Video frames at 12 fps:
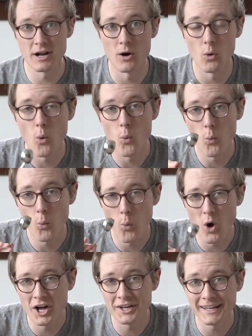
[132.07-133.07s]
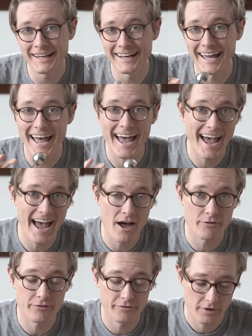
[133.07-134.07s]
out
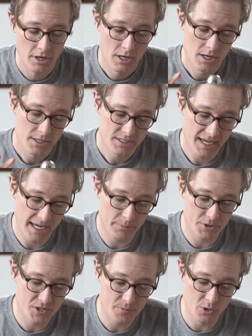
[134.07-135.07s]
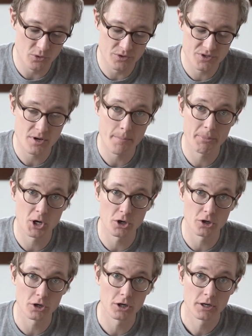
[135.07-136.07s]
1.5 tablespoons
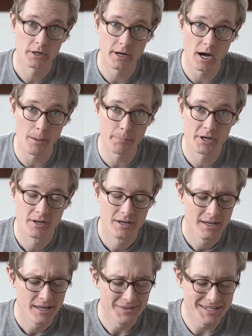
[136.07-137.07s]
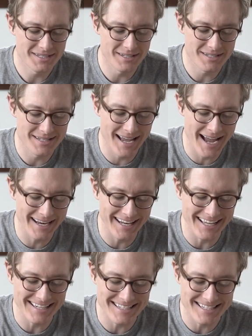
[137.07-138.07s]
per cup. This is not
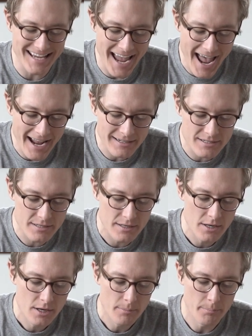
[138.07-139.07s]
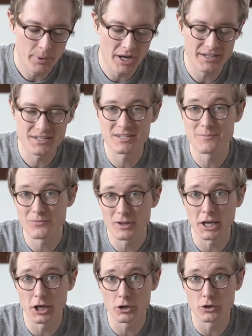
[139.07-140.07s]
exact, but
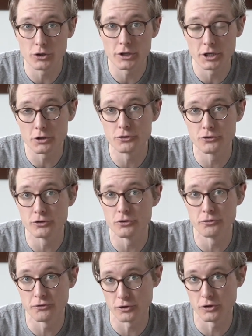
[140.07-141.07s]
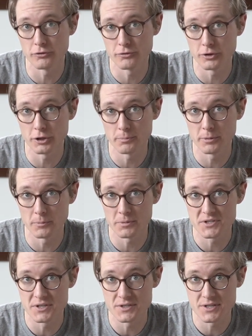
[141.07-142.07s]
it'll do for your
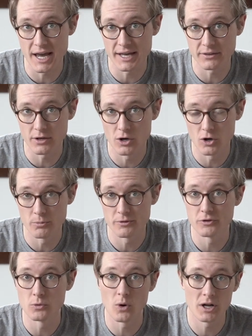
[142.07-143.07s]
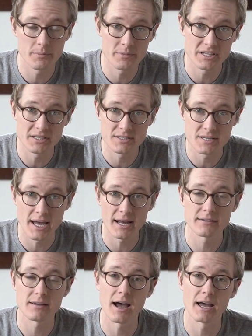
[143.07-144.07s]
purposes at the home. If you want to be
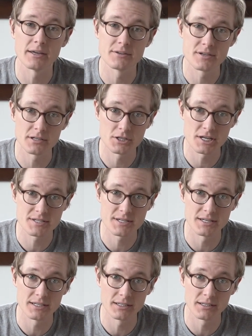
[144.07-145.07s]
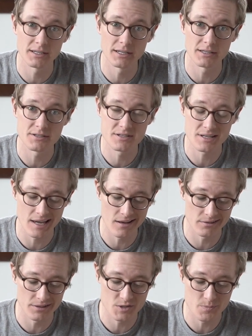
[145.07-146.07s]
exact, I suggest getting a
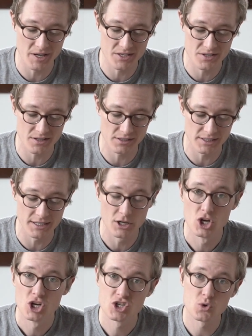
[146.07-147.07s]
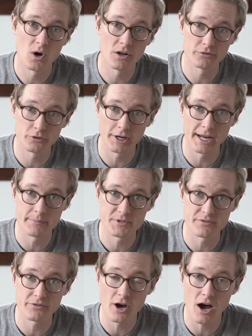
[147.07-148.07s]
scale, and it's basically 12 grams
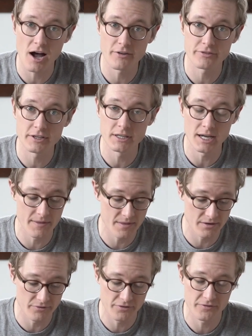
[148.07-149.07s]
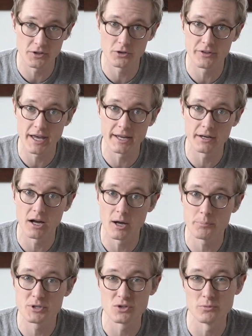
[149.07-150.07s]
of coffee, and then fill that
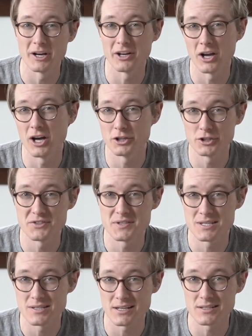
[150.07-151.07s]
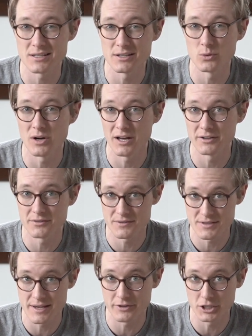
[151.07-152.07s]
up to about 160 to
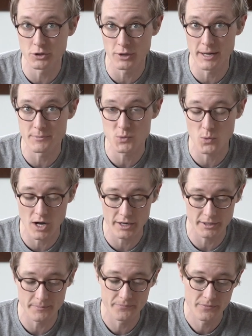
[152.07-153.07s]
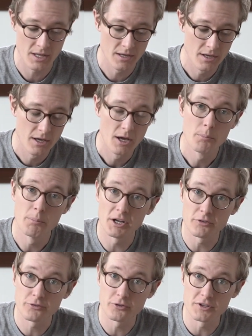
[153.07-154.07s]
170 grams water.
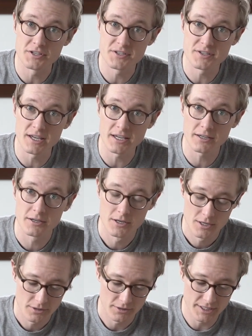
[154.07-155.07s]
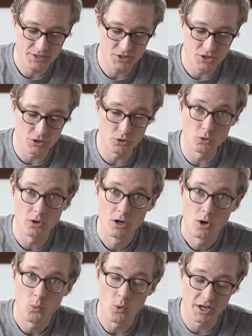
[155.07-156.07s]
But for this sake, let's do
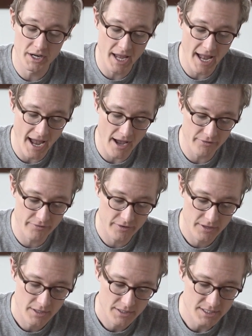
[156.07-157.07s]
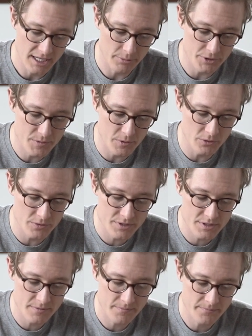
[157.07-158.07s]
1.5
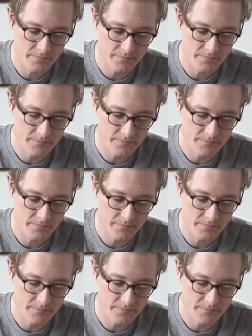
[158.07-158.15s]
tablespoons.